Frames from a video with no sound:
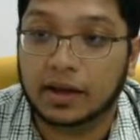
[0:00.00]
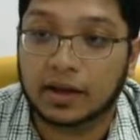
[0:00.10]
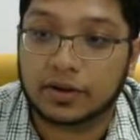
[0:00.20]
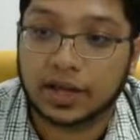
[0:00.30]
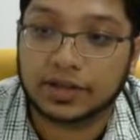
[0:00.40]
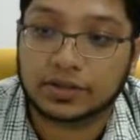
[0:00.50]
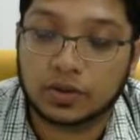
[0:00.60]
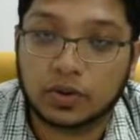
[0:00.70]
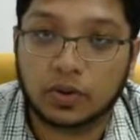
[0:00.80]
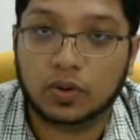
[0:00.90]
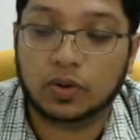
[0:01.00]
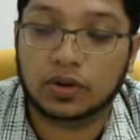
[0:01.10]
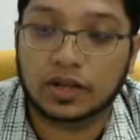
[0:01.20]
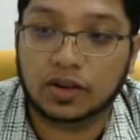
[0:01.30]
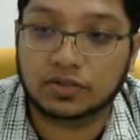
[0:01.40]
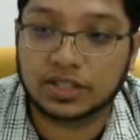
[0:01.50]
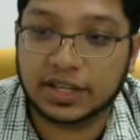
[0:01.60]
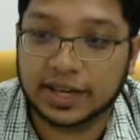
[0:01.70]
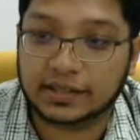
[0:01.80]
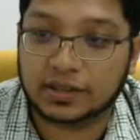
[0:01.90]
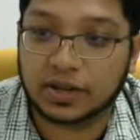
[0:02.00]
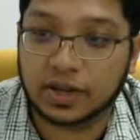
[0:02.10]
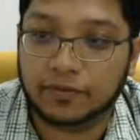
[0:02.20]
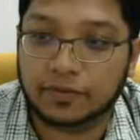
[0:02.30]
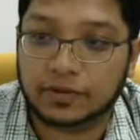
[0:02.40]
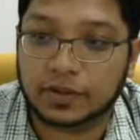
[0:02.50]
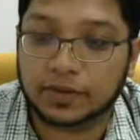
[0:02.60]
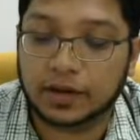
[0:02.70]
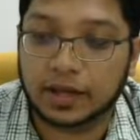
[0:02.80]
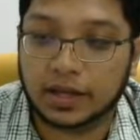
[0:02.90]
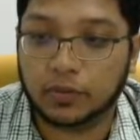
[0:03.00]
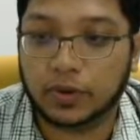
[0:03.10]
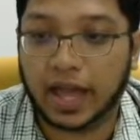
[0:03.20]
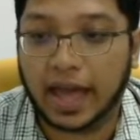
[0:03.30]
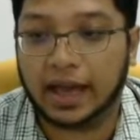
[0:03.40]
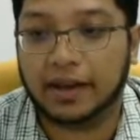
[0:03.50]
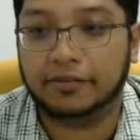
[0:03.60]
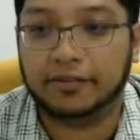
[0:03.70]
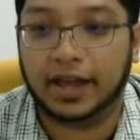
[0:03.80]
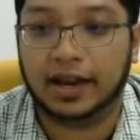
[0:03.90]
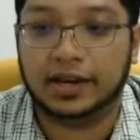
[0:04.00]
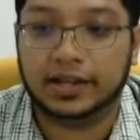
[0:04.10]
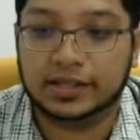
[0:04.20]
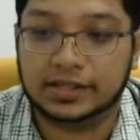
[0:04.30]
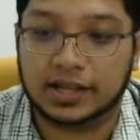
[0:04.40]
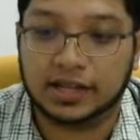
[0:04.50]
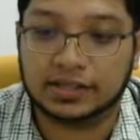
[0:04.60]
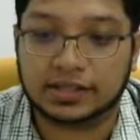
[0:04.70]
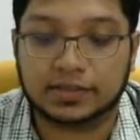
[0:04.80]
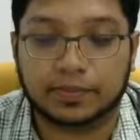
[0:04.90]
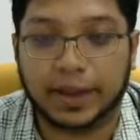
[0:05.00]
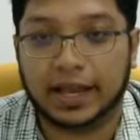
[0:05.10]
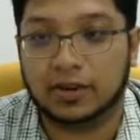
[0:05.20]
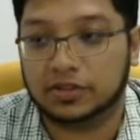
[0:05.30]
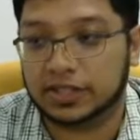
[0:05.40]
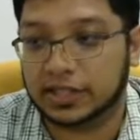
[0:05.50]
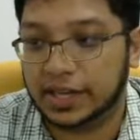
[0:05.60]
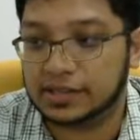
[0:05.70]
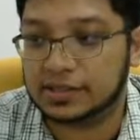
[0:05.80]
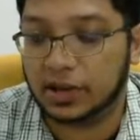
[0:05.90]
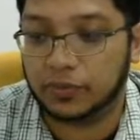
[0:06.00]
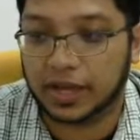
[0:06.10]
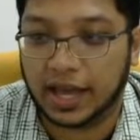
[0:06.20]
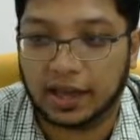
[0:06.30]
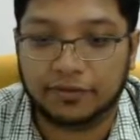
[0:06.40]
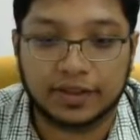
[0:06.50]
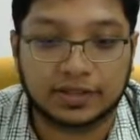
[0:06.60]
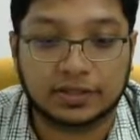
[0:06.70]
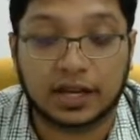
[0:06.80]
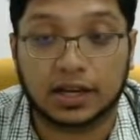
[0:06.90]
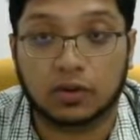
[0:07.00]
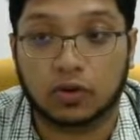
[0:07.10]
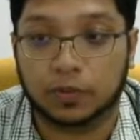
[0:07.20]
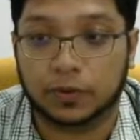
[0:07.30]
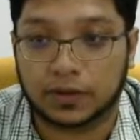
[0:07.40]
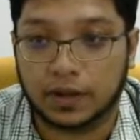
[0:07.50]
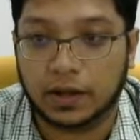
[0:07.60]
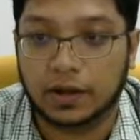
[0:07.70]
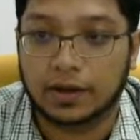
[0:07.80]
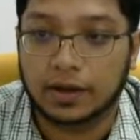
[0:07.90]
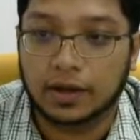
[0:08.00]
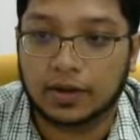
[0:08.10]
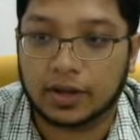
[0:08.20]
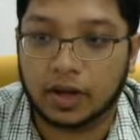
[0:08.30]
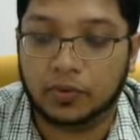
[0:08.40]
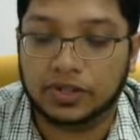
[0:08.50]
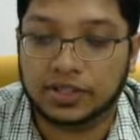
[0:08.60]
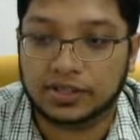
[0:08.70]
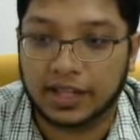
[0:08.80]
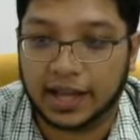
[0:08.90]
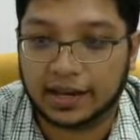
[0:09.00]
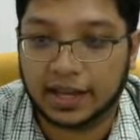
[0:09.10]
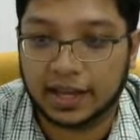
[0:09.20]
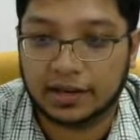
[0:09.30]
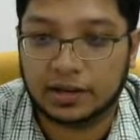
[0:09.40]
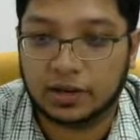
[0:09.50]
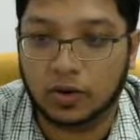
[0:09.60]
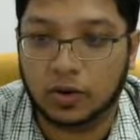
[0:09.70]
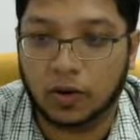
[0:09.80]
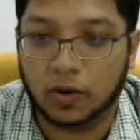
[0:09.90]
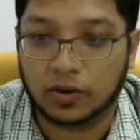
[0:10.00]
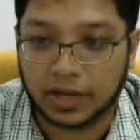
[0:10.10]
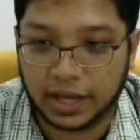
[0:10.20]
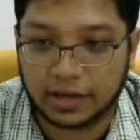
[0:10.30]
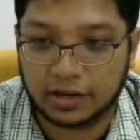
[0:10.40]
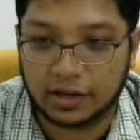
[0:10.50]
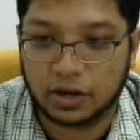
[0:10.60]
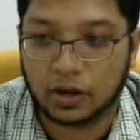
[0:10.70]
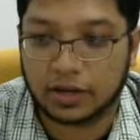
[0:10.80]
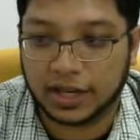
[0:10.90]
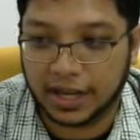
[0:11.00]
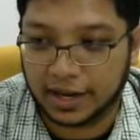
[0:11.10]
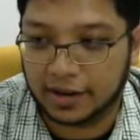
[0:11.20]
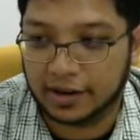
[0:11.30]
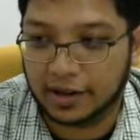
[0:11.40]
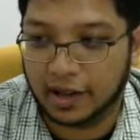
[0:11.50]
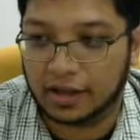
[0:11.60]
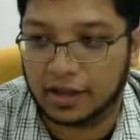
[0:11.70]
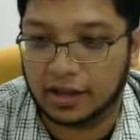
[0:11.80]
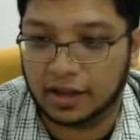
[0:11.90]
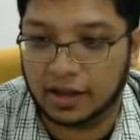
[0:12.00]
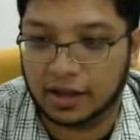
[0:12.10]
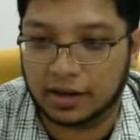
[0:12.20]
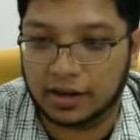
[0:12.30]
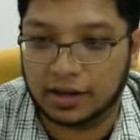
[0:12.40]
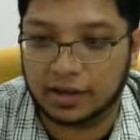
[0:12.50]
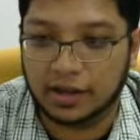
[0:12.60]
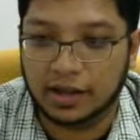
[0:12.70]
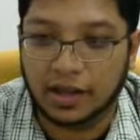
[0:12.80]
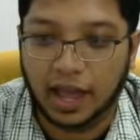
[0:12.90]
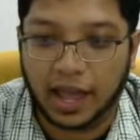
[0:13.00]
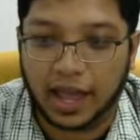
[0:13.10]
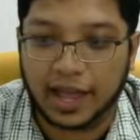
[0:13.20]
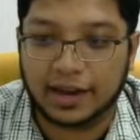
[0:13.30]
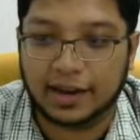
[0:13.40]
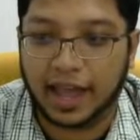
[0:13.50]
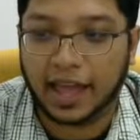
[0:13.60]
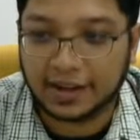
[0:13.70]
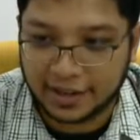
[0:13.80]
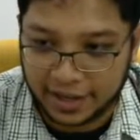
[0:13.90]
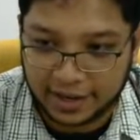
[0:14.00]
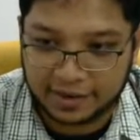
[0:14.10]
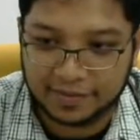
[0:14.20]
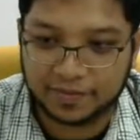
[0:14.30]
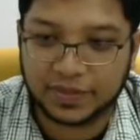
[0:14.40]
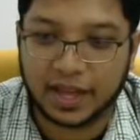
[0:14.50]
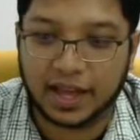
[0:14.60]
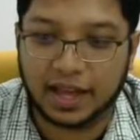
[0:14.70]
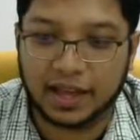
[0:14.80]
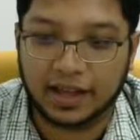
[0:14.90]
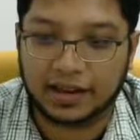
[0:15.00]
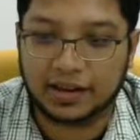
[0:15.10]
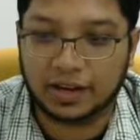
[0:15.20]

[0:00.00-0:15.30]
Okay, so in logic gates, okay, for example, here we have at least 6 main logic gates that we have inside our computer, okay, which is the AND gate, the OR gate, the NOT gate, the AND gate, and the